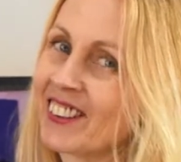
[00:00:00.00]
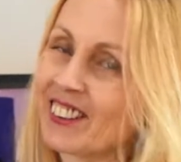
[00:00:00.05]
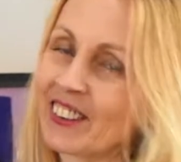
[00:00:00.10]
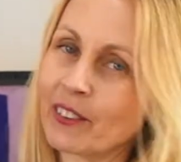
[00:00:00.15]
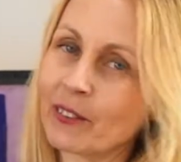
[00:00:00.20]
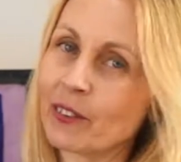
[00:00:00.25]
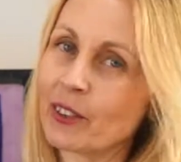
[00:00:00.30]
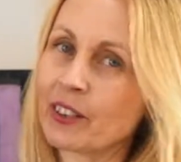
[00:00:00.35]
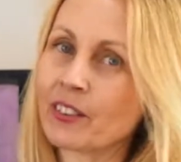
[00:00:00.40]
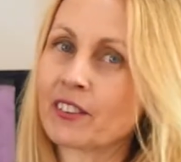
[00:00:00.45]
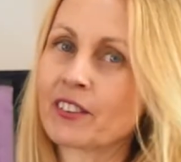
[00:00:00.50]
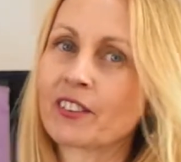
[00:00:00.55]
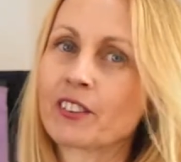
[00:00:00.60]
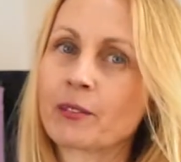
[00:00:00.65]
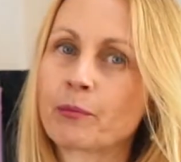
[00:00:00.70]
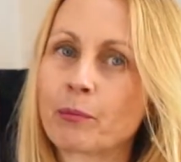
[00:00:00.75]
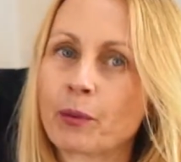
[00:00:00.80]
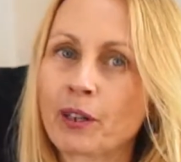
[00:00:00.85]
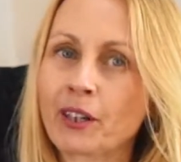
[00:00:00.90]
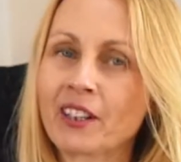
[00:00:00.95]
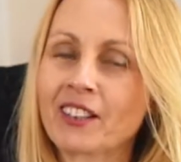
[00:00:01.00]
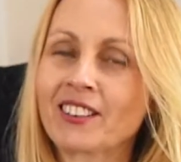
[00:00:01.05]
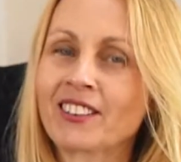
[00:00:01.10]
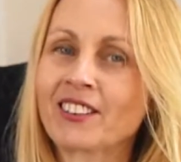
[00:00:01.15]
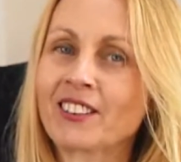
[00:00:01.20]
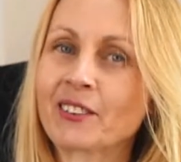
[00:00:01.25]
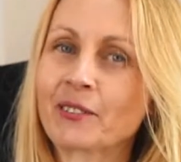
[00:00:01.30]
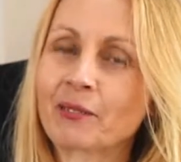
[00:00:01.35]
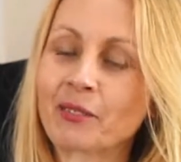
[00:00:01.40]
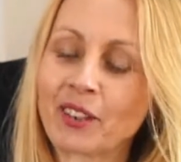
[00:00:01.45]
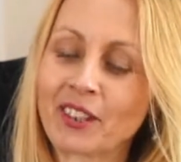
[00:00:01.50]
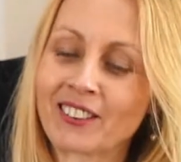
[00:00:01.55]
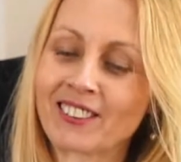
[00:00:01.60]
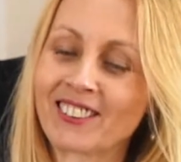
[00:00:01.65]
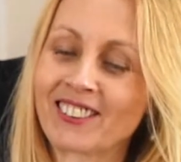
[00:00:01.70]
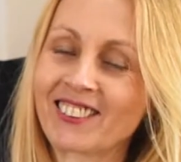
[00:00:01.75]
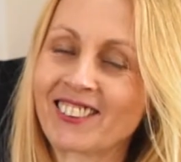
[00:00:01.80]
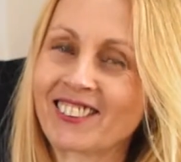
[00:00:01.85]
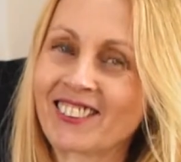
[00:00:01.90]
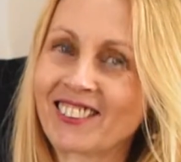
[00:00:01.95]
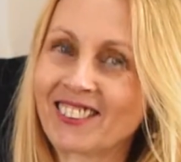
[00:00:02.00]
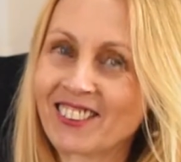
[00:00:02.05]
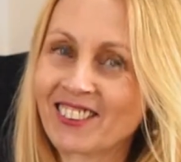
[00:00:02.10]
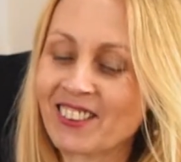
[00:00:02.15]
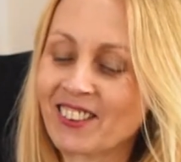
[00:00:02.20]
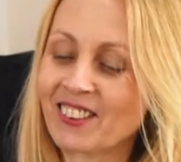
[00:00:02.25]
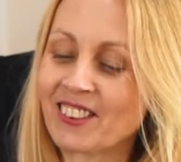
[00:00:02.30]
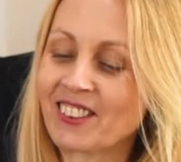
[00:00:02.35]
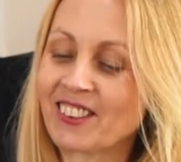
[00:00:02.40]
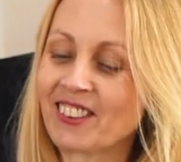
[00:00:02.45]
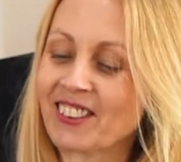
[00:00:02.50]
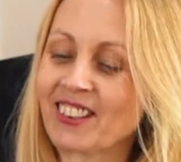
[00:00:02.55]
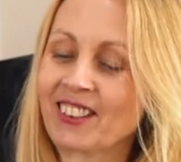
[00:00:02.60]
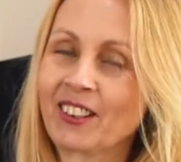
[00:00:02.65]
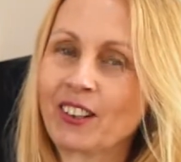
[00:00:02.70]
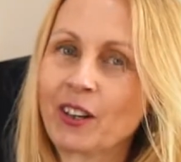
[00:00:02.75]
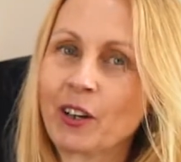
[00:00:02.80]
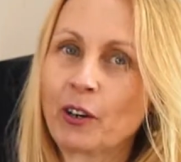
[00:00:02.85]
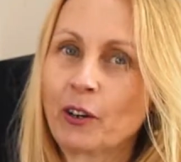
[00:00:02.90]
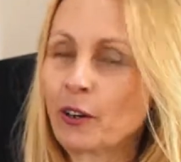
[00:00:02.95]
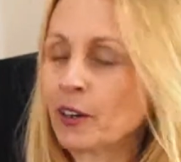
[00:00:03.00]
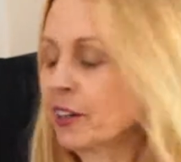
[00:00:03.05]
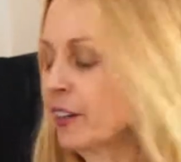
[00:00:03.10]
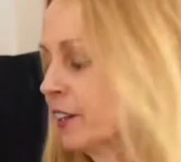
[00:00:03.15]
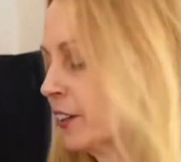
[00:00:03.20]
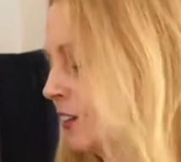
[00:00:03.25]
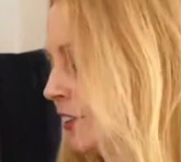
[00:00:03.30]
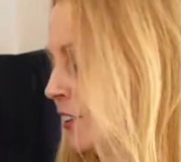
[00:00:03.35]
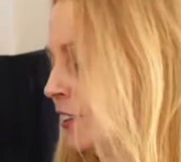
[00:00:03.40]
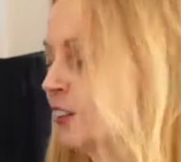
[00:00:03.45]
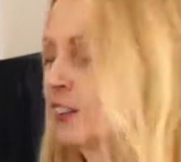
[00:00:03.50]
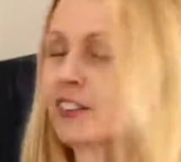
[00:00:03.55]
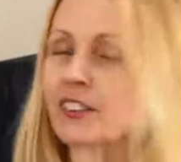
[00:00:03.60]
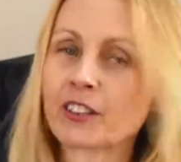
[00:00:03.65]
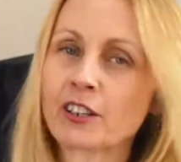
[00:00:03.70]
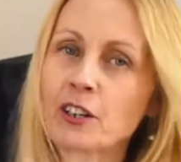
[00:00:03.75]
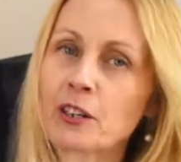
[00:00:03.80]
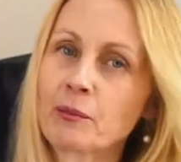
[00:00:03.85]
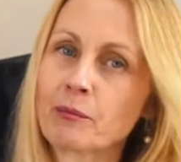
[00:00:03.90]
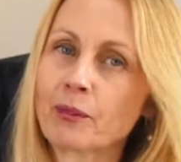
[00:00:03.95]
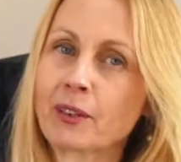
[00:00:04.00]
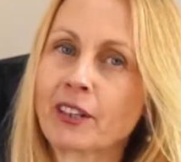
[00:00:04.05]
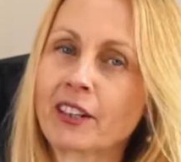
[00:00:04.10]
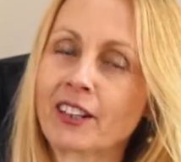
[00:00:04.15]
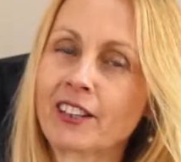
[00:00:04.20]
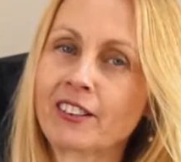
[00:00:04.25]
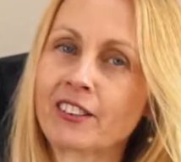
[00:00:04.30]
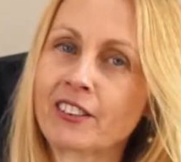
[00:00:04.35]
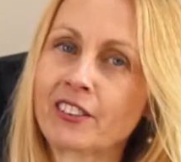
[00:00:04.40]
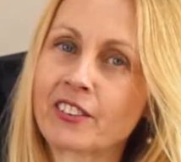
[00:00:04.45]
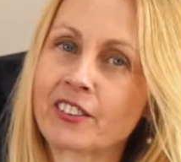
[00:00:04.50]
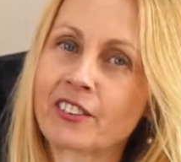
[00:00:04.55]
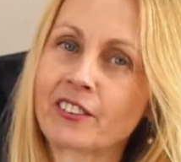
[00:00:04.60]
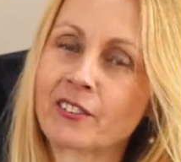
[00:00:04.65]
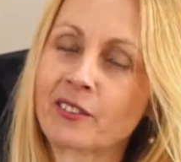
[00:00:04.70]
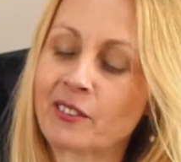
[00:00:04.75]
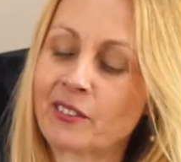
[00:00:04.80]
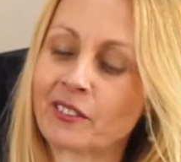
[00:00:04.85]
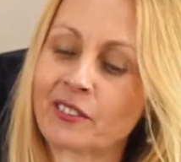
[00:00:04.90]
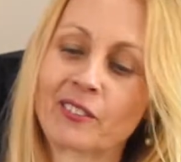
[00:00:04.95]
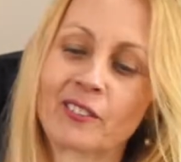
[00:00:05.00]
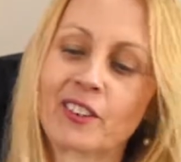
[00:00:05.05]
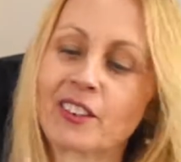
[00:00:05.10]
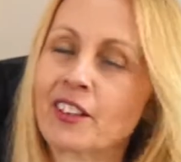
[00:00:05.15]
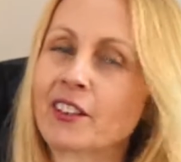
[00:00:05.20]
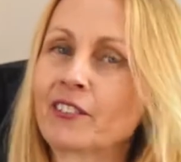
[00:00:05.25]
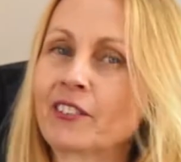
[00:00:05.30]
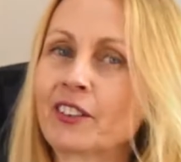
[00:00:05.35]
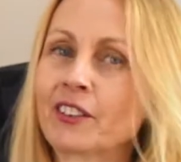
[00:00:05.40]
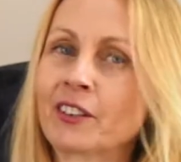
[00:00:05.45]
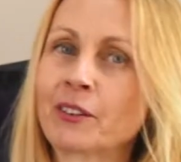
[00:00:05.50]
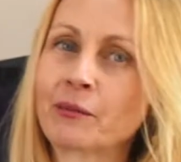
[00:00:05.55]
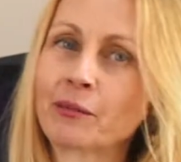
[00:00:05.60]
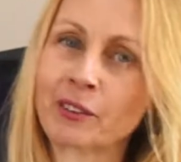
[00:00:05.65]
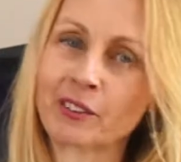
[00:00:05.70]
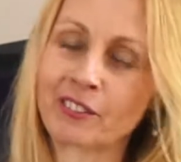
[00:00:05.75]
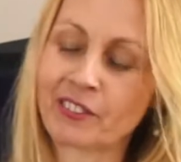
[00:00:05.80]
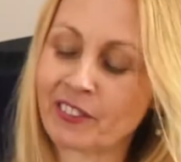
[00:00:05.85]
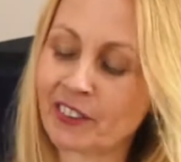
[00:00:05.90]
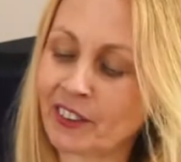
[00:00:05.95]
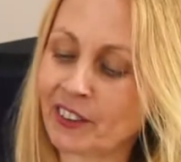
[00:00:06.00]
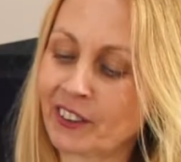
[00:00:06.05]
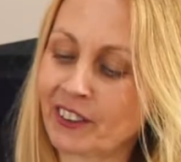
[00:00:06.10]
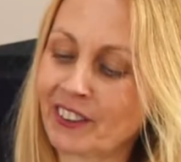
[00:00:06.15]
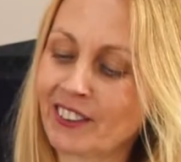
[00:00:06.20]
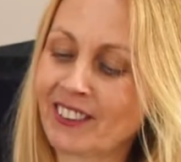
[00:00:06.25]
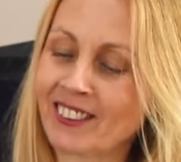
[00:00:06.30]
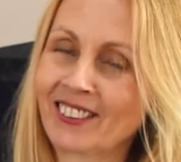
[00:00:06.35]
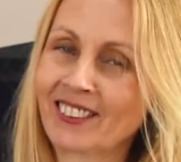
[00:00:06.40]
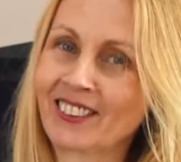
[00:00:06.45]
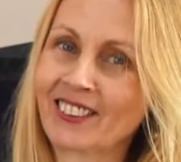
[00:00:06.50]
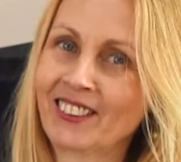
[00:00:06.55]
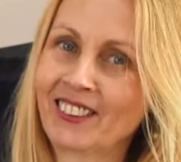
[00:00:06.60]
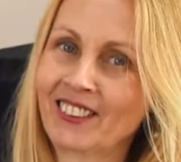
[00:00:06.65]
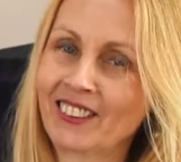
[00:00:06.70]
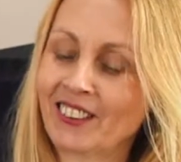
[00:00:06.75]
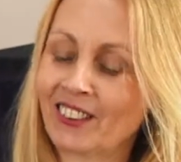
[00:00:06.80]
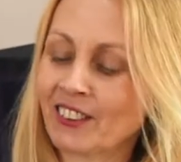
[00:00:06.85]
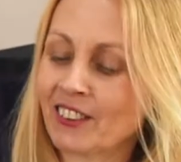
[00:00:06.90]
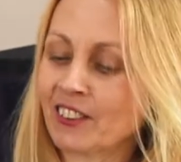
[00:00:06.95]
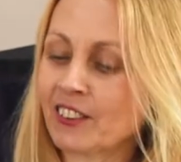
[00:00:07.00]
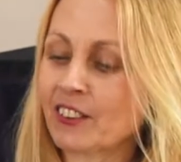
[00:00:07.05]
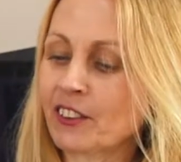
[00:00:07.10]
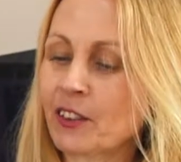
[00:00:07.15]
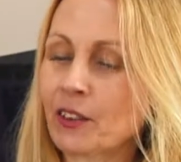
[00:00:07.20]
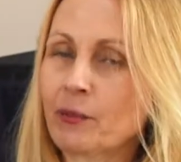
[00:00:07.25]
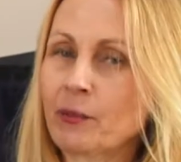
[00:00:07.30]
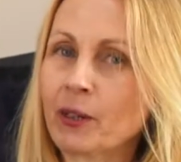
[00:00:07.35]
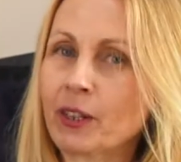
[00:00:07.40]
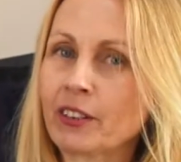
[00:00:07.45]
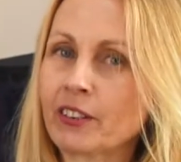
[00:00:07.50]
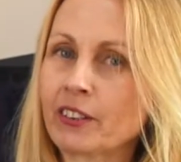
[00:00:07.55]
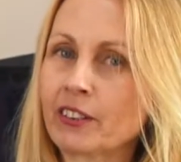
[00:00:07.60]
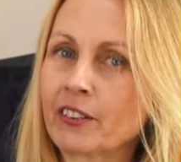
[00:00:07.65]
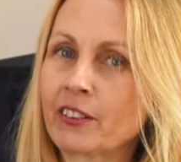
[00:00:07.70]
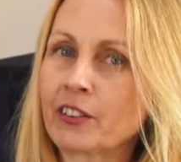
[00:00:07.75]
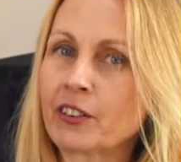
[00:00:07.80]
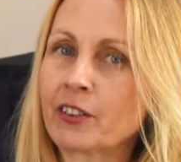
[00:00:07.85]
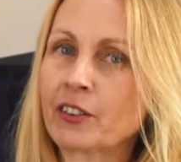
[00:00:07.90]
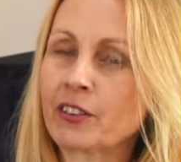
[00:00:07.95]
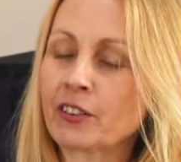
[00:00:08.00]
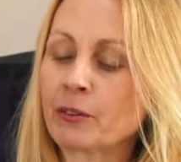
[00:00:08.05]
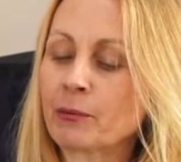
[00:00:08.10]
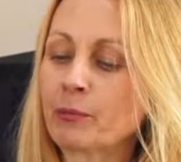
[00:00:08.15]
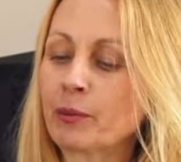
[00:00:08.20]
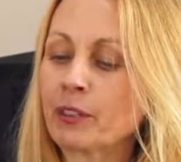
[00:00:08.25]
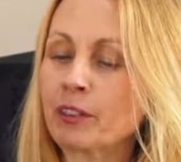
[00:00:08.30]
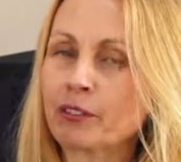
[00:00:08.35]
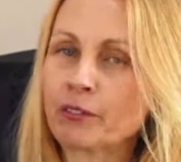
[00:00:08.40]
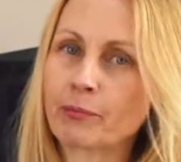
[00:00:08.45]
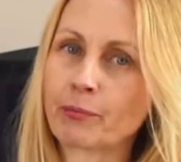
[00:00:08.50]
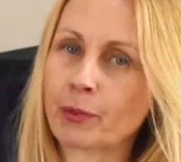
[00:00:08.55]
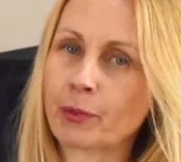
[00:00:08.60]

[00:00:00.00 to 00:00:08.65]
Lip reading: It won't spike your blood sugars. Or you can use a combination, whatever you prefer. So I might just use a bit of